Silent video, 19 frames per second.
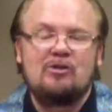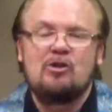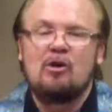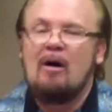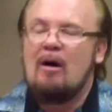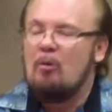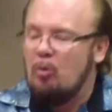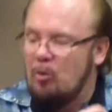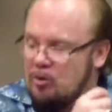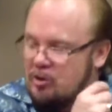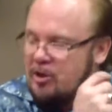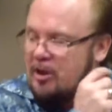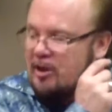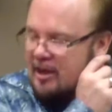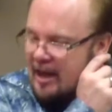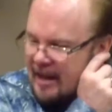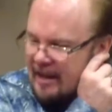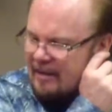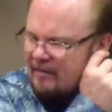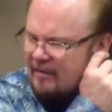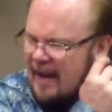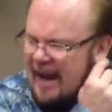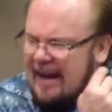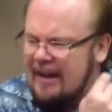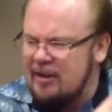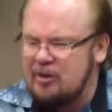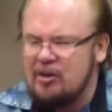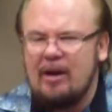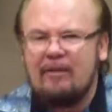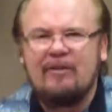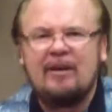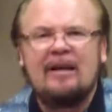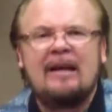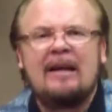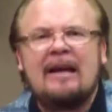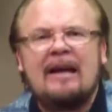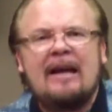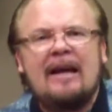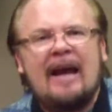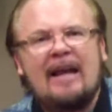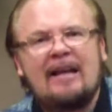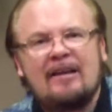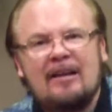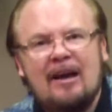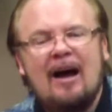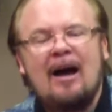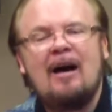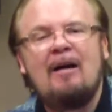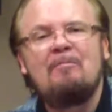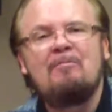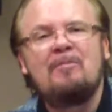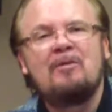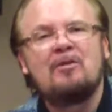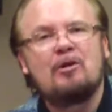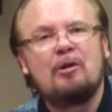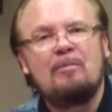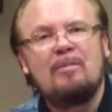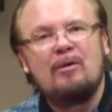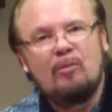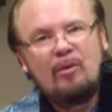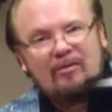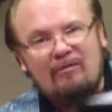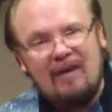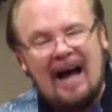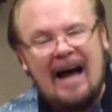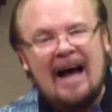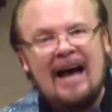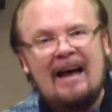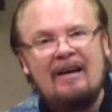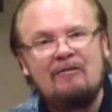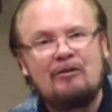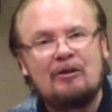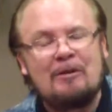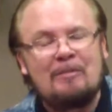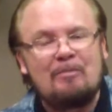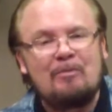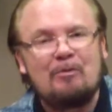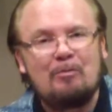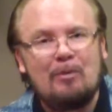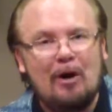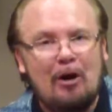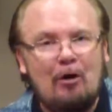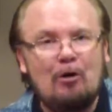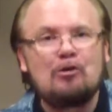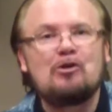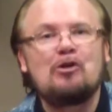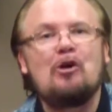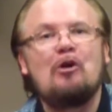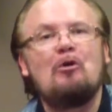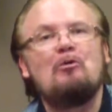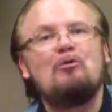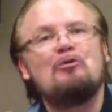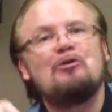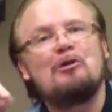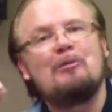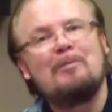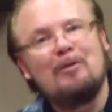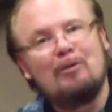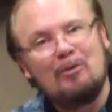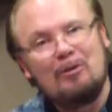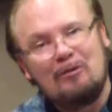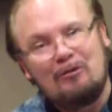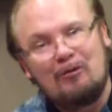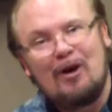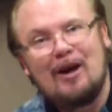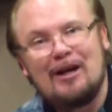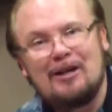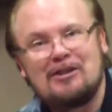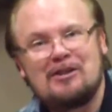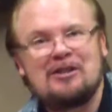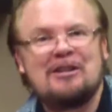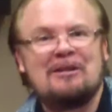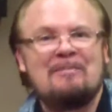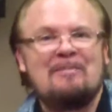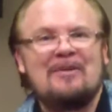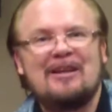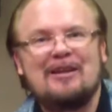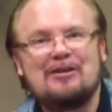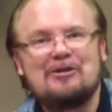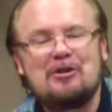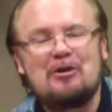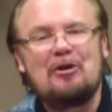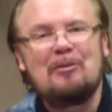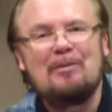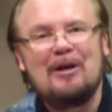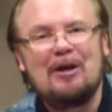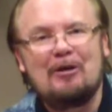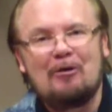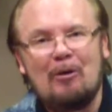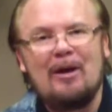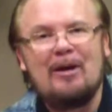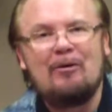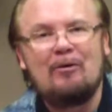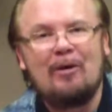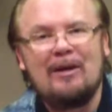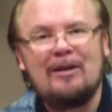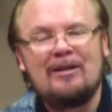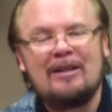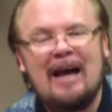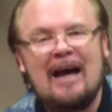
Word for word: So I want you to take advantage of it and come to be revived, but also to be refreshed. It's going to be a great, great